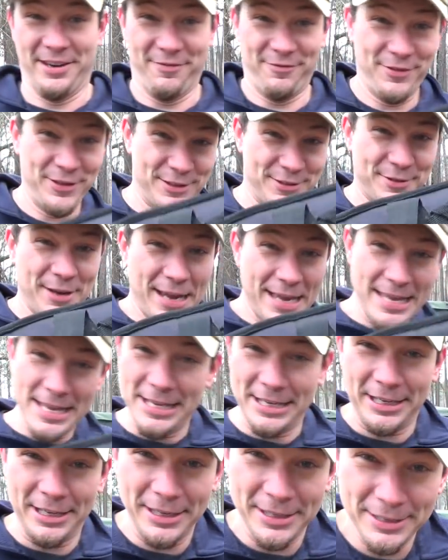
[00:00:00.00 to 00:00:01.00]
And it fits right
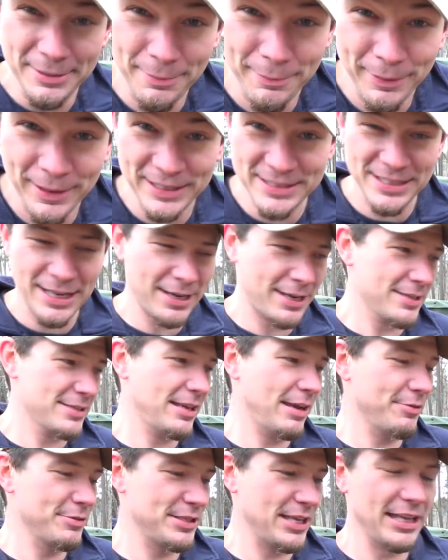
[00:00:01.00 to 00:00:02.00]
here, but it's not because
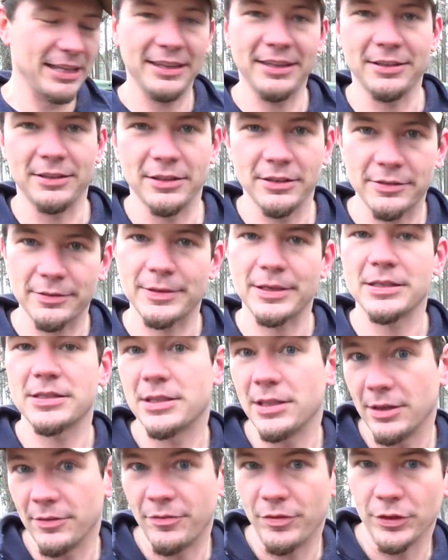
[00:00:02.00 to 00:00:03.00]
I was that little, it's because the
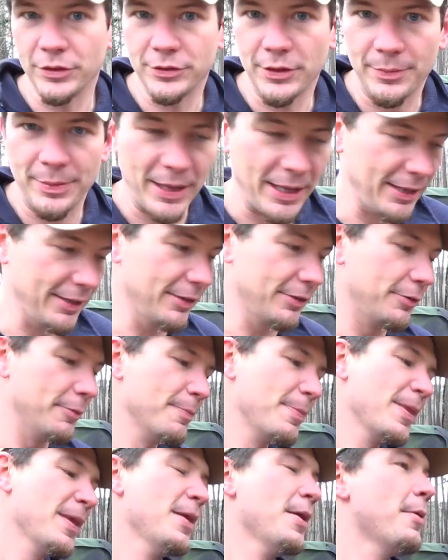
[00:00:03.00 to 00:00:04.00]
gun folds up that little.
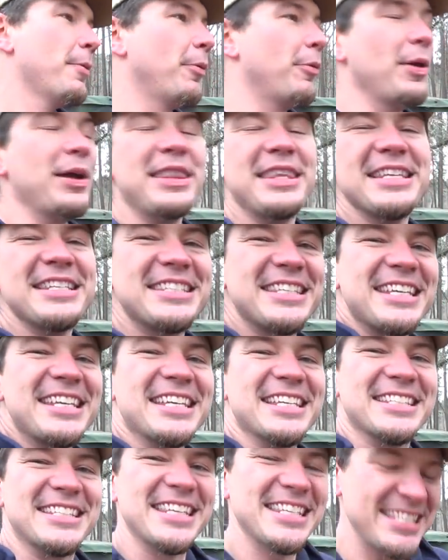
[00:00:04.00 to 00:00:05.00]
But what this
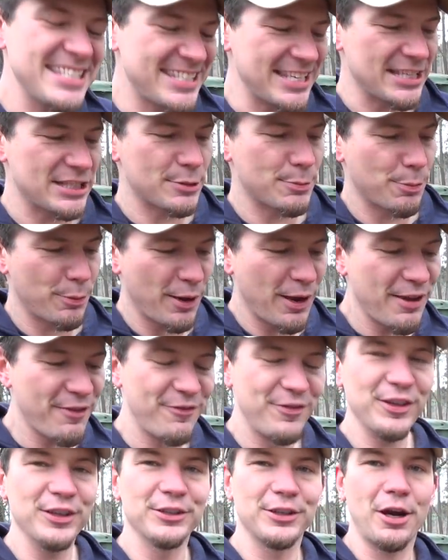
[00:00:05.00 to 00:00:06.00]
is a
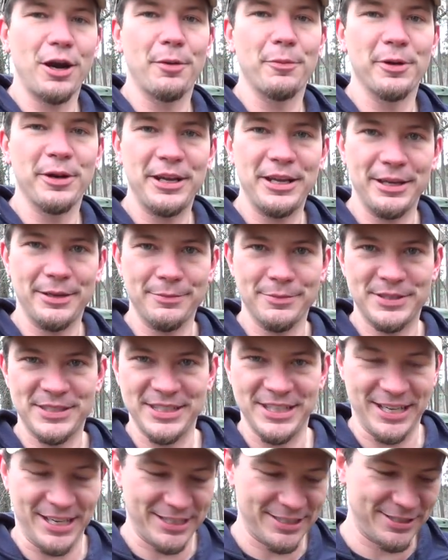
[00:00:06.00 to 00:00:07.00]
Springfield Armory
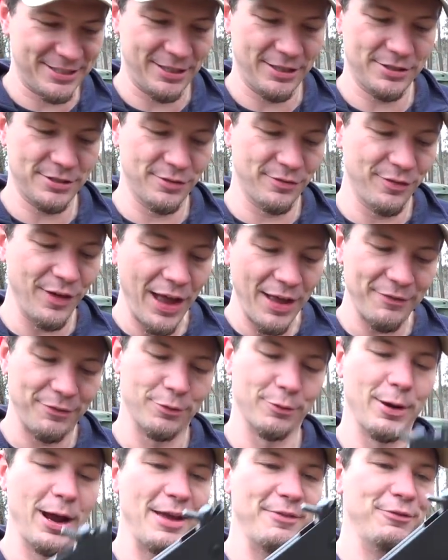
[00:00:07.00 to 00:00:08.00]
M6, a
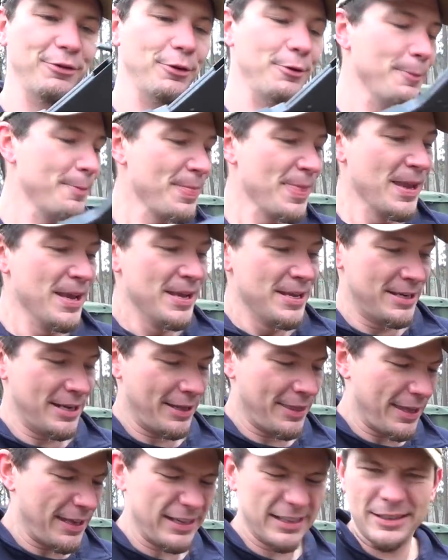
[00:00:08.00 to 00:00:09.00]
survival rifle.
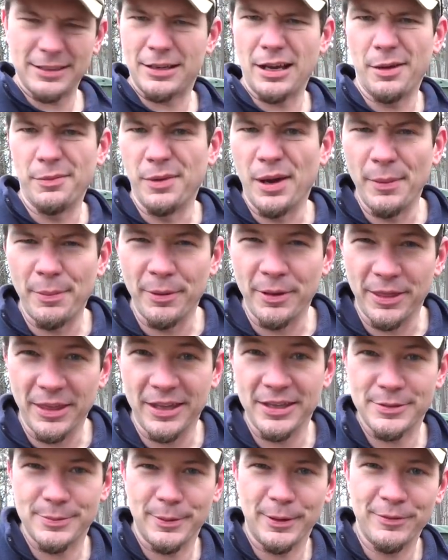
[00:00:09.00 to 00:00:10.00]
Now, they didn't come up with
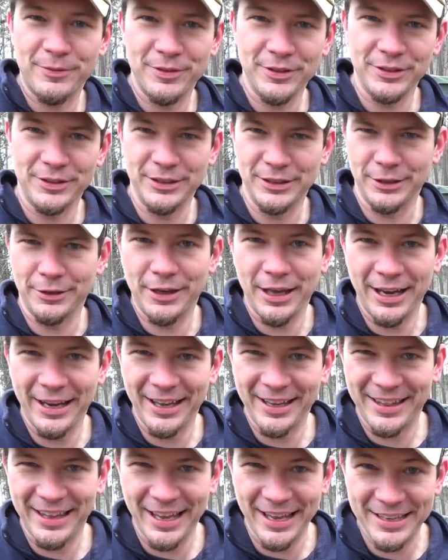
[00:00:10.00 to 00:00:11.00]
it. Springfield, you know, kind of
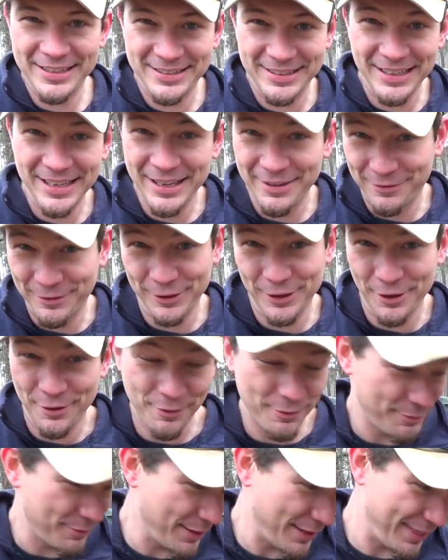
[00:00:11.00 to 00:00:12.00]
like the XD, if you
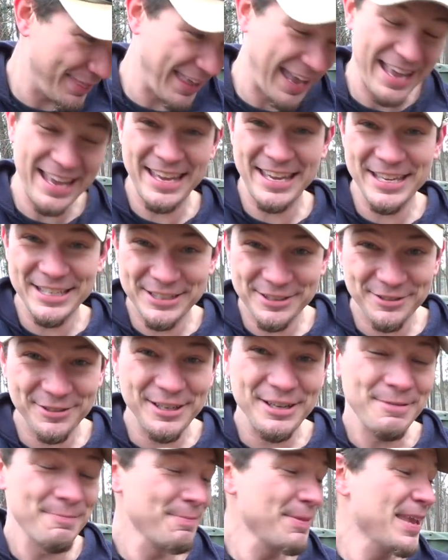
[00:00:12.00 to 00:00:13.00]
know that
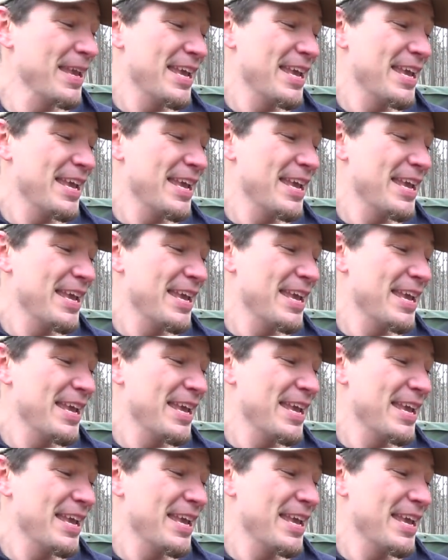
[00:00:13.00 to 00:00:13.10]
history.